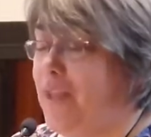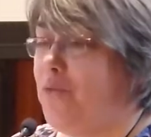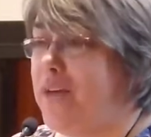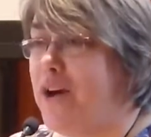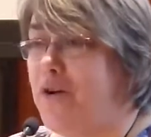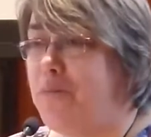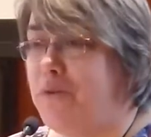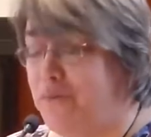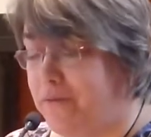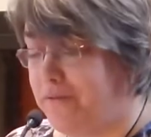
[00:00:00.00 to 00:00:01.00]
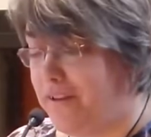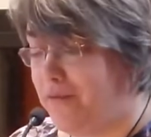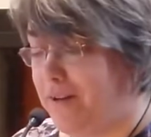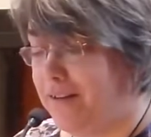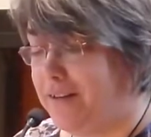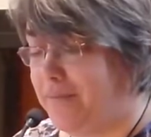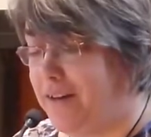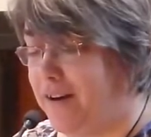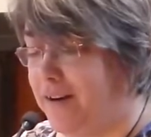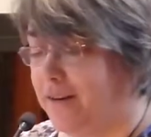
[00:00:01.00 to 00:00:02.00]
We hope you will feel welcome
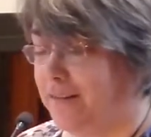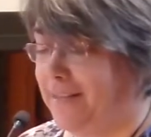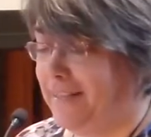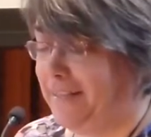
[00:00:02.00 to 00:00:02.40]
here.